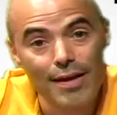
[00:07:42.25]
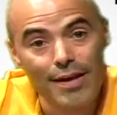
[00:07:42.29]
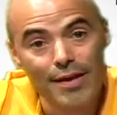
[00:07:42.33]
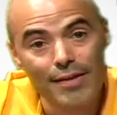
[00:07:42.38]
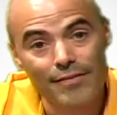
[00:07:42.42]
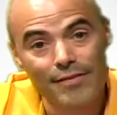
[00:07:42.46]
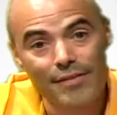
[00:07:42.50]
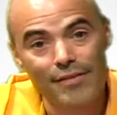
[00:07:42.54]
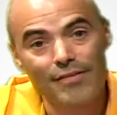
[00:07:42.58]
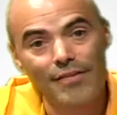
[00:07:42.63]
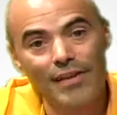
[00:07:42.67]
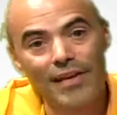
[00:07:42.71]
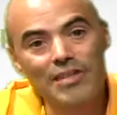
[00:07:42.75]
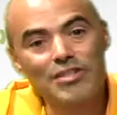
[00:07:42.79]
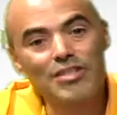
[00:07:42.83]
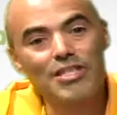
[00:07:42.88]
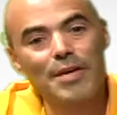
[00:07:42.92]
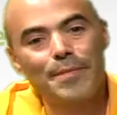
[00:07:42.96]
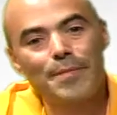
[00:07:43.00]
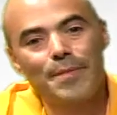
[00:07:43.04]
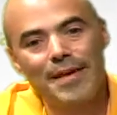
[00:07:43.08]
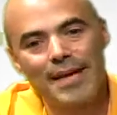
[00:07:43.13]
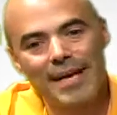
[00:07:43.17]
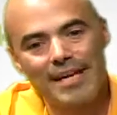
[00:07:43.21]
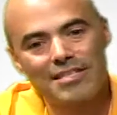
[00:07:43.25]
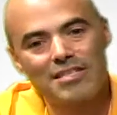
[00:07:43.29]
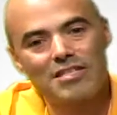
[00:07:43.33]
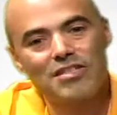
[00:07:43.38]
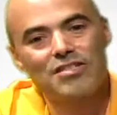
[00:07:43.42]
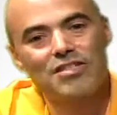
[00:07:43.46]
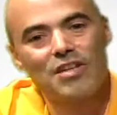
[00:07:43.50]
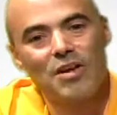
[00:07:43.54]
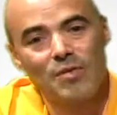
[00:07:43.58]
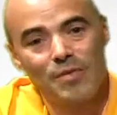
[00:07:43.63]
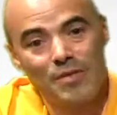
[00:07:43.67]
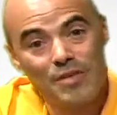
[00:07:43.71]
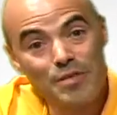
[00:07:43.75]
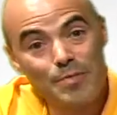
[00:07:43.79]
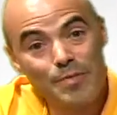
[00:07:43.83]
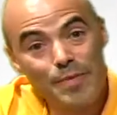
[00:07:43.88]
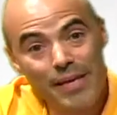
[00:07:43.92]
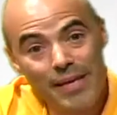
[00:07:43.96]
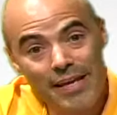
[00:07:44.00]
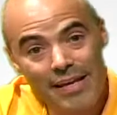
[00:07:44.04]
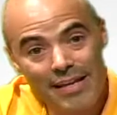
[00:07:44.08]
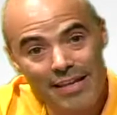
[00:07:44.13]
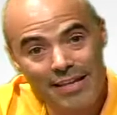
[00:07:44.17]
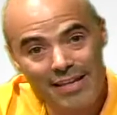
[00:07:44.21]
Since their GPSs know the
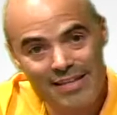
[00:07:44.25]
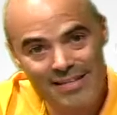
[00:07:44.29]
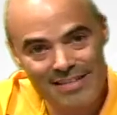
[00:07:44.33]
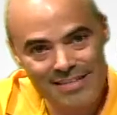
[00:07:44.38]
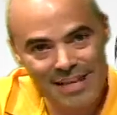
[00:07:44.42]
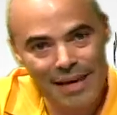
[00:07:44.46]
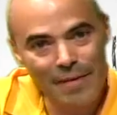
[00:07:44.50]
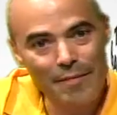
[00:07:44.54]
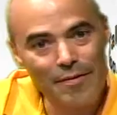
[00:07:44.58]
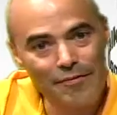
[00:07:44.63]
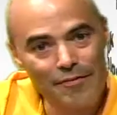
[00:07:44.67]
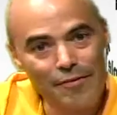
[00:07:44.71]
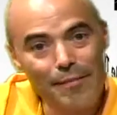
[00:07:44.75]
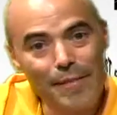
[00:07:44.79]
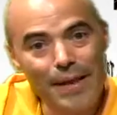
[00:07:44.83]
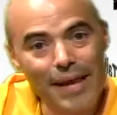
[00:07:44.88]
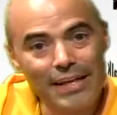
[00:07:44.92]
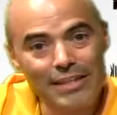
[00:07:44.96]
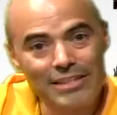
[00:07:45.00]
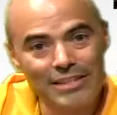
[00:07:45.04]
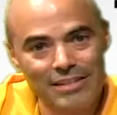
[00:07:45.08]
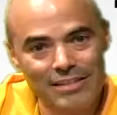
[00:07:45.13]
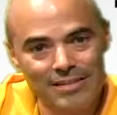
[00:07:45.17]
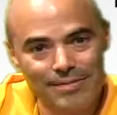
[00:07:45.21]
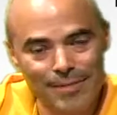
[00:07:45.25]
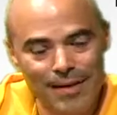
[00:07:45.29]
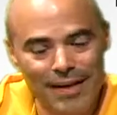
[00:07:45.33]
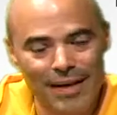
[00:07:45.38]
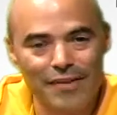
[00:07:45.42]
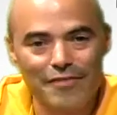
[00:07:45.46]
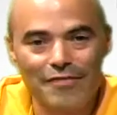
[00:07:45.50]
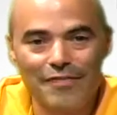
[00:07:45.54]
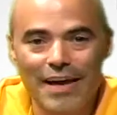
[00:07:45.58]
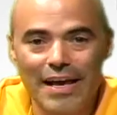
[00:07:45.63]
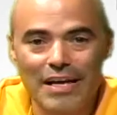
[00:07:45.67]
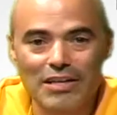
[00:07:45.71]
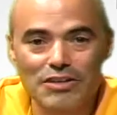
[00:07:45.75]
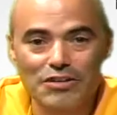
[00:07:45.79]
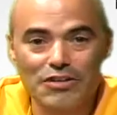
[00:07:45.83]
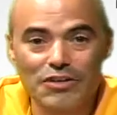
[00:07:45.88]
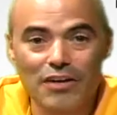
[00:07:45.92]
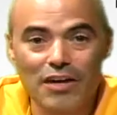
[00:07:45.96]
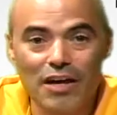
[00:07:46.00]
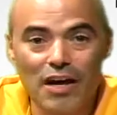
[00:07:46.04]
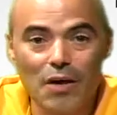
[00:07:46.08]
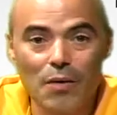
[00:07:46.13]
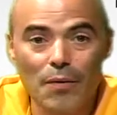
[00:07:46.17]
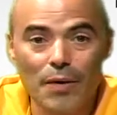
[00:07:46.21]
speed and the same information about how fast you're
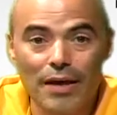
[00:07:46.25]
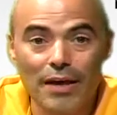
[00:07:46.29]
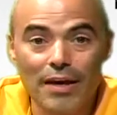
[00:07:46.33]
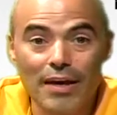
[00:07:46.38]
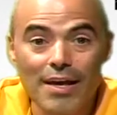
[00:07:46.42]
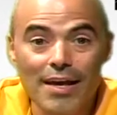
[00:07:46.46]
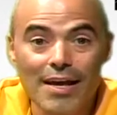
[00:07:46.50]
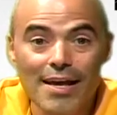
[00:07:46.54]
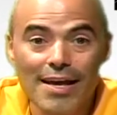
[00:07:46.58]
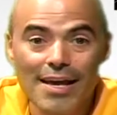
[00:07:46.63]
going,